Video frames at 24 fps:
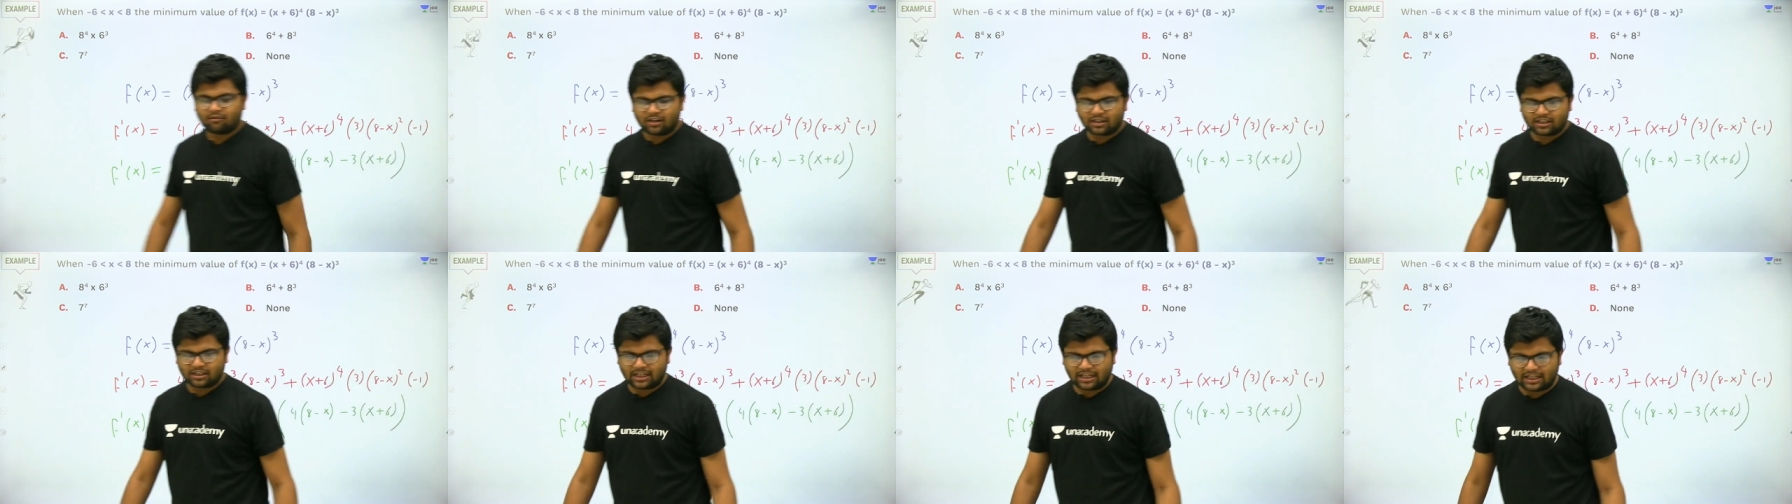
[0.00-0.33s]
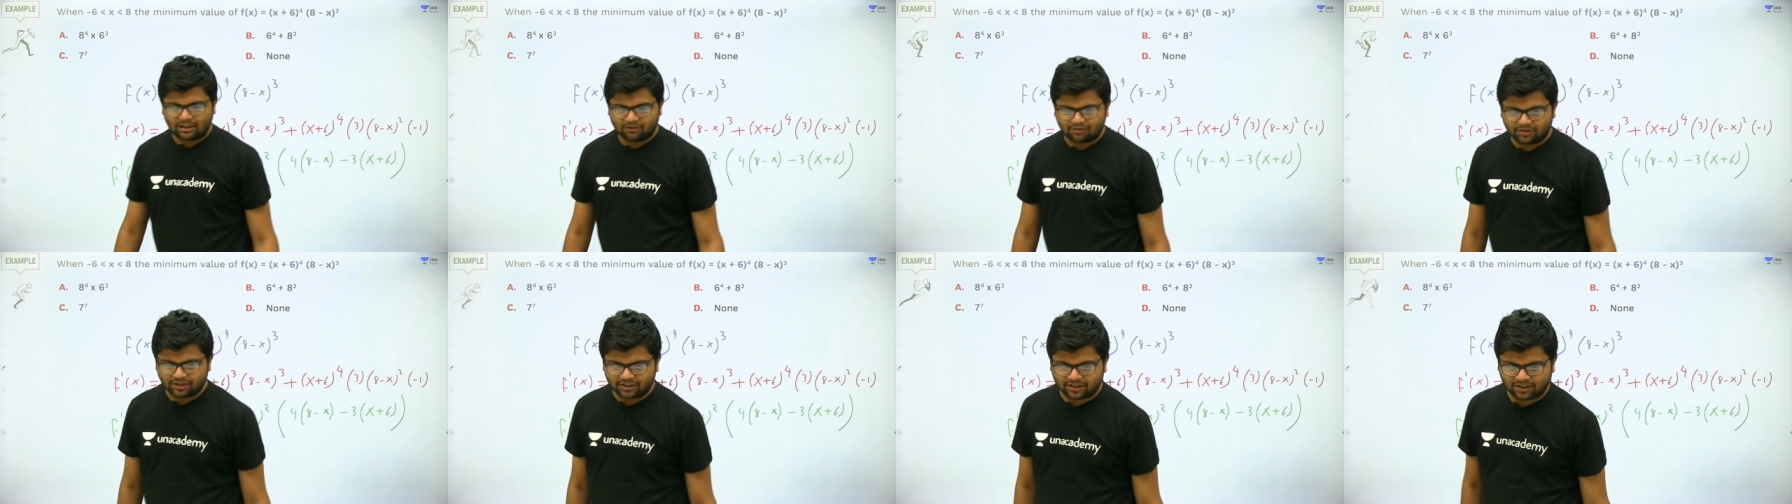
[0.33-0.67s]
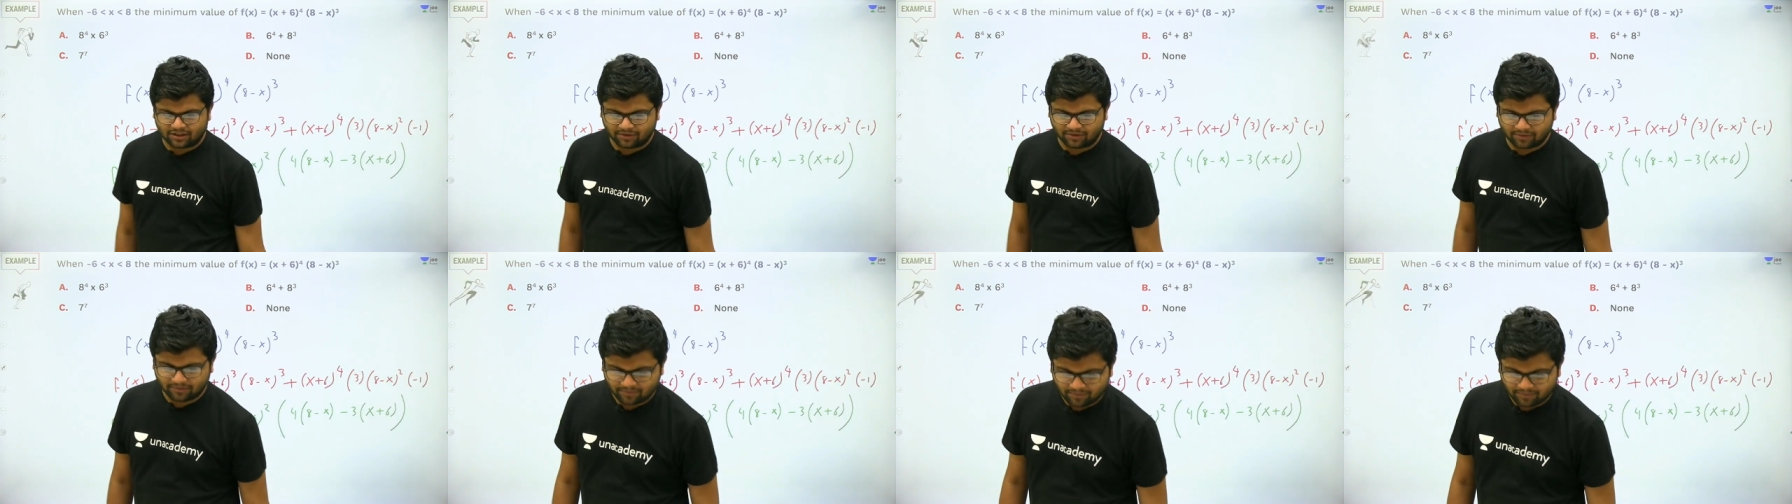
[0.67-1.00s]
what I have
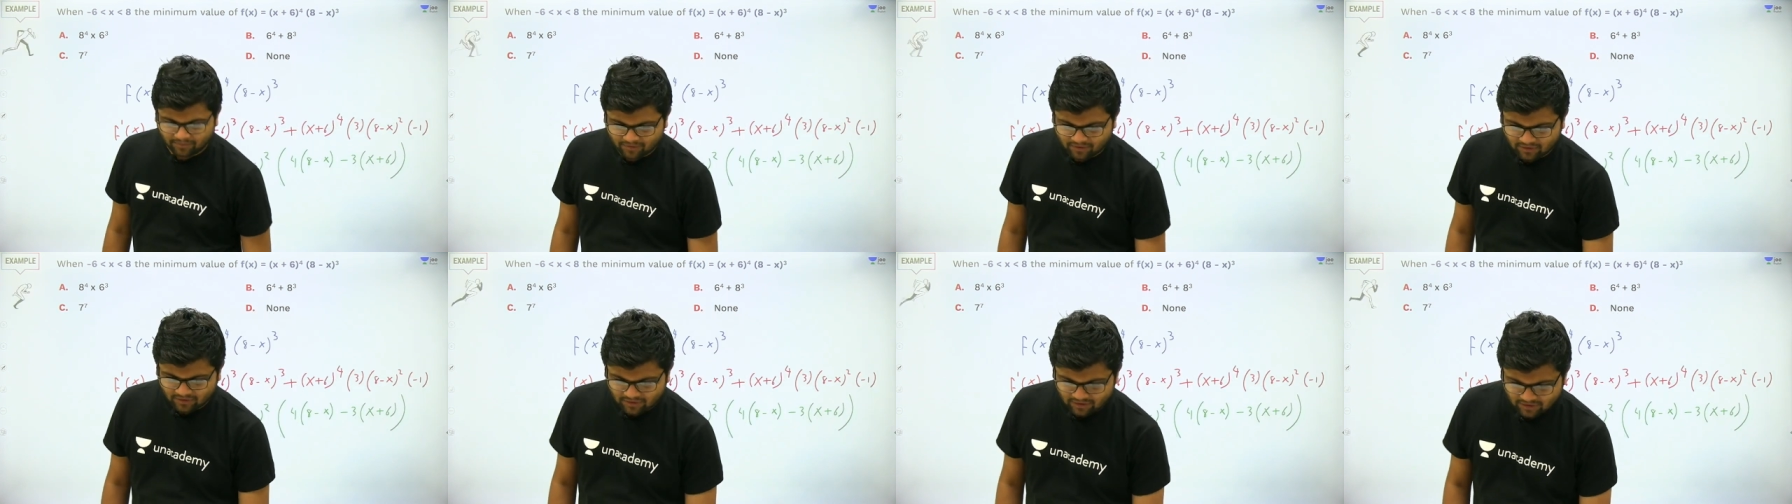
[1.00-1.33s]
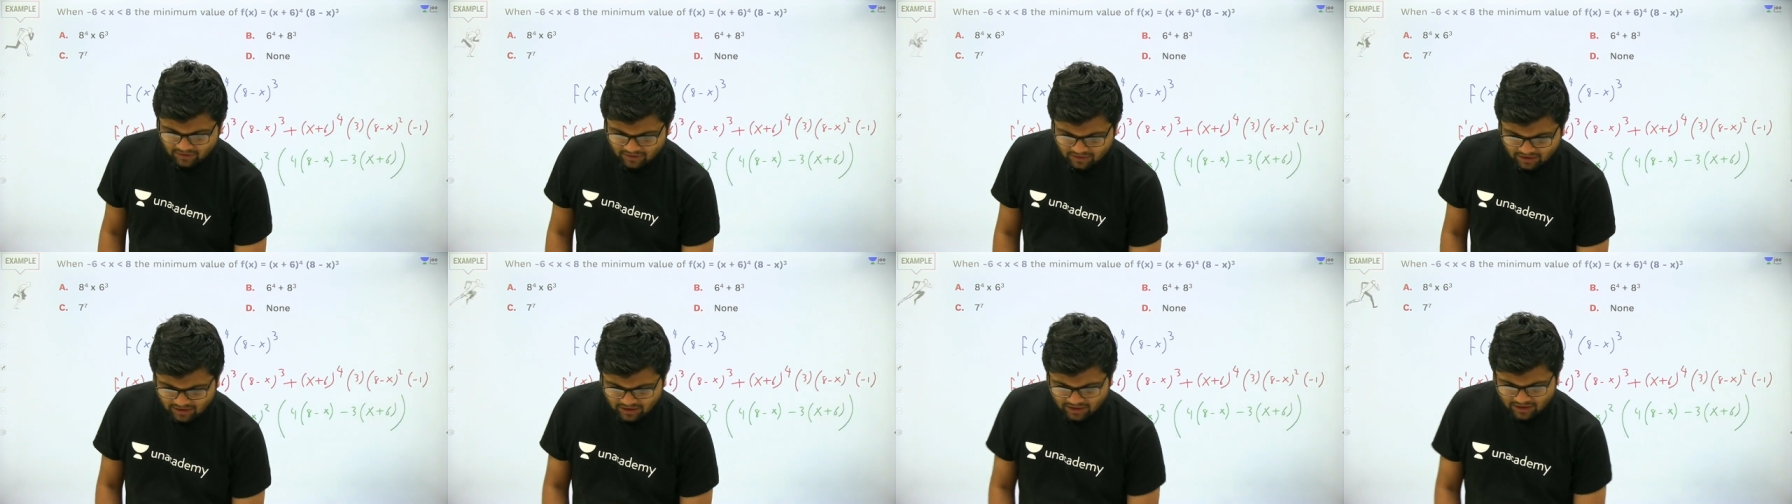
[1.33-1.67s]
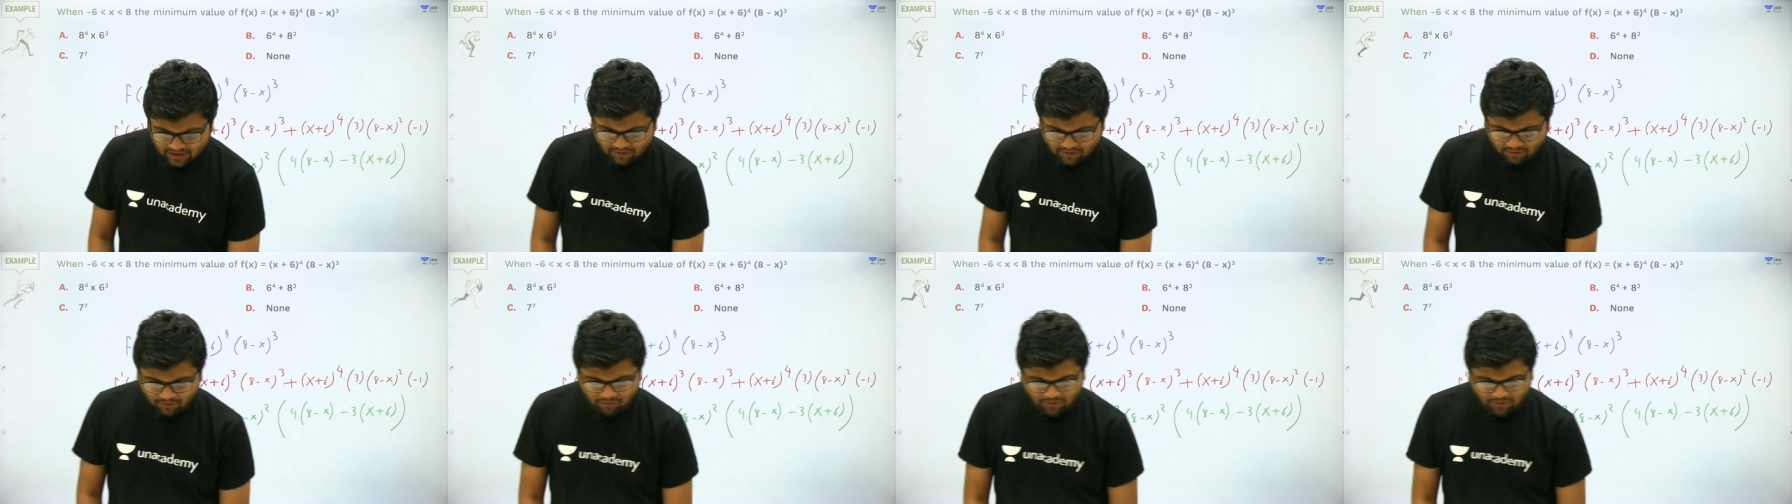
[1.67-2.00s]
written.
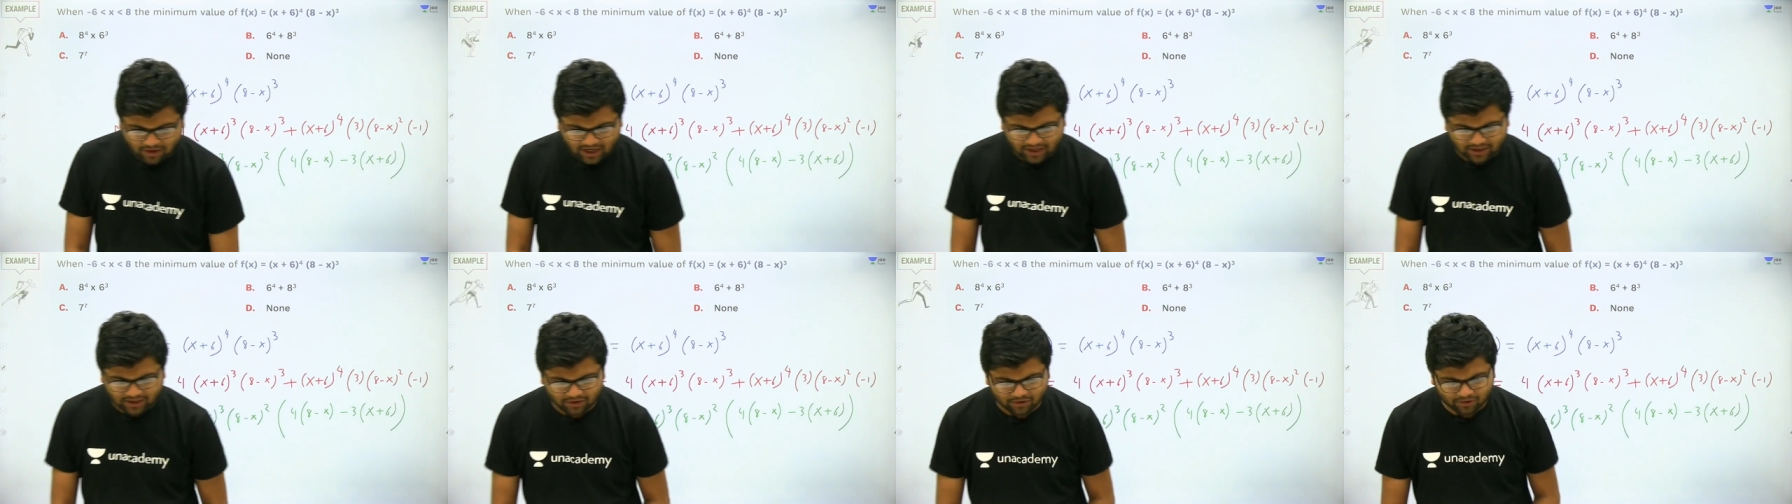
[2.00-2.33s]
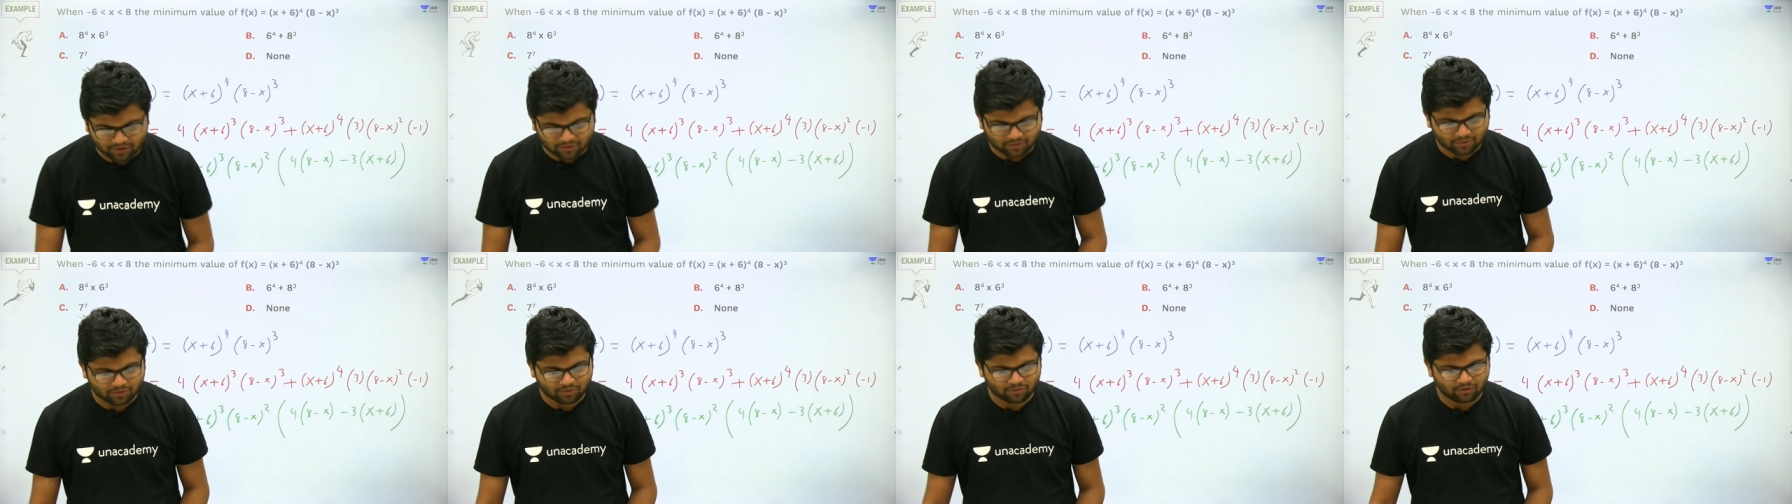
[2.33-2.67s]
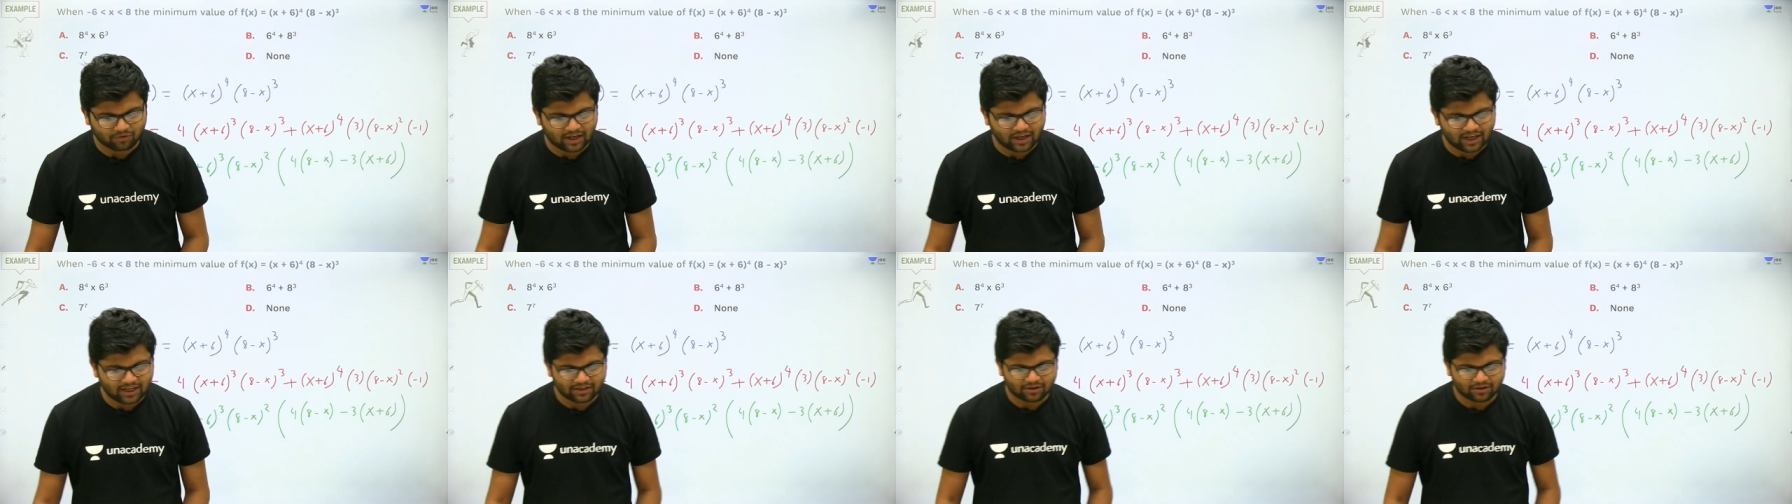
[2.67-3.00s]
Very good,
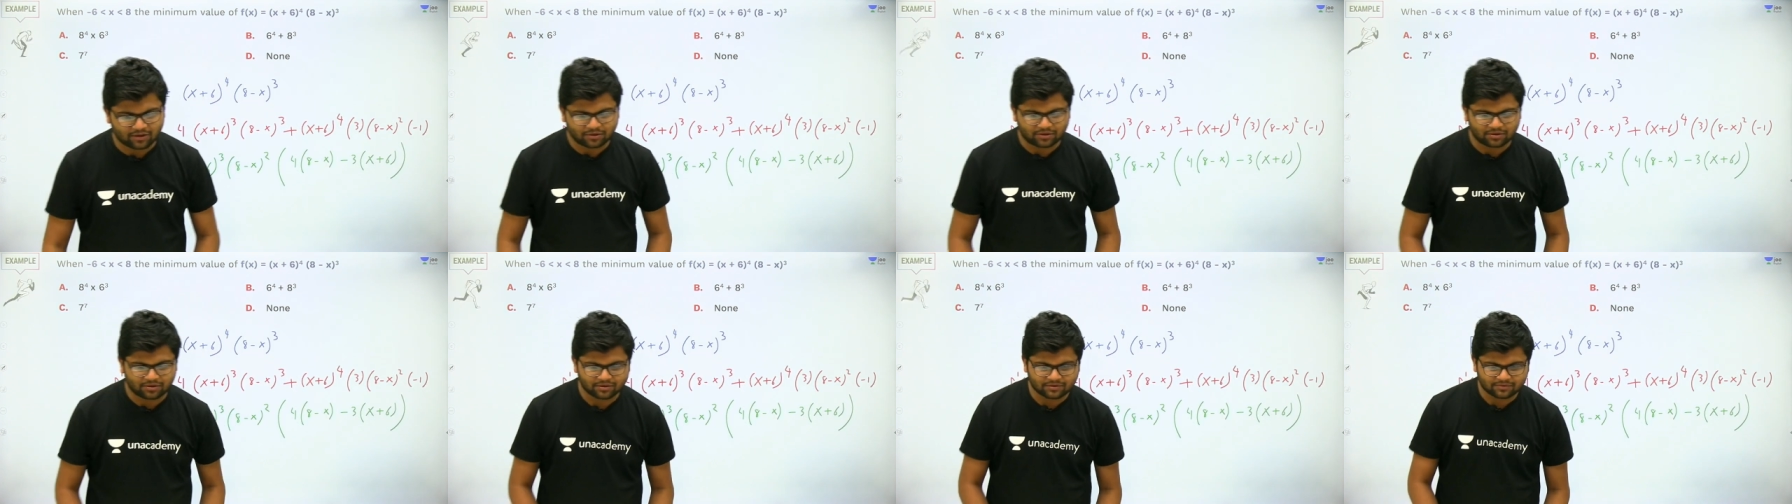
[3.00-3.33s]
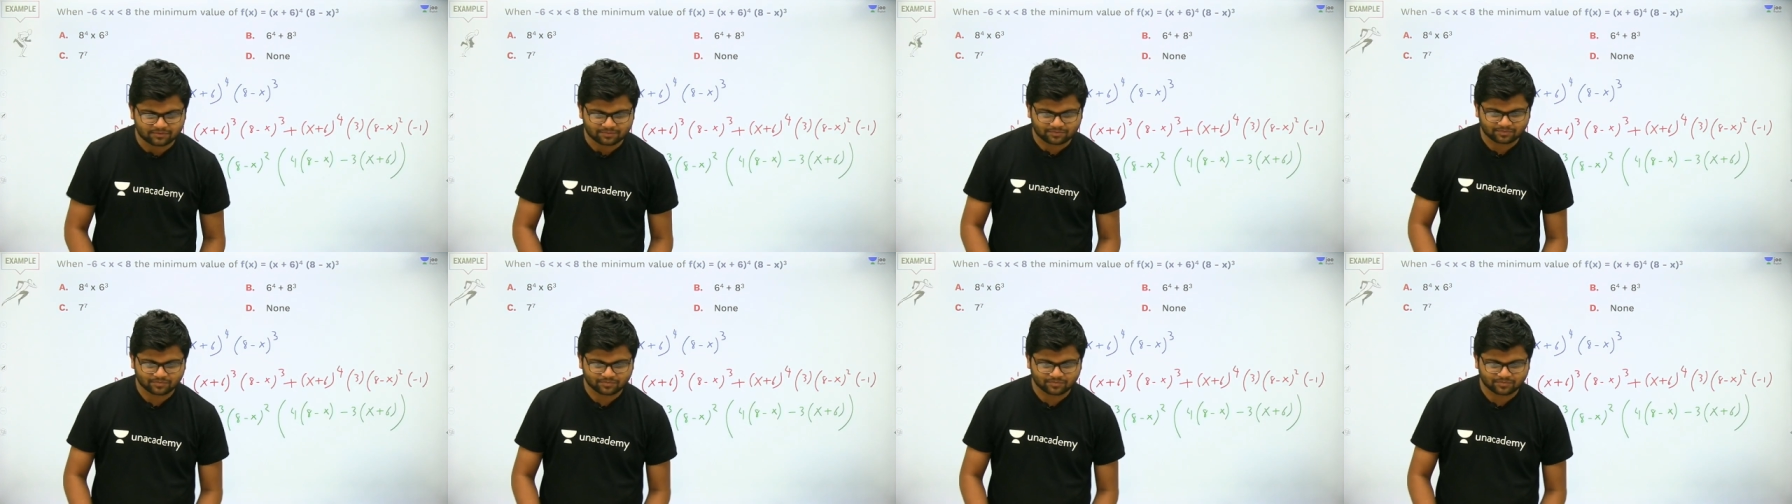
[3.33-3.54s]
very good.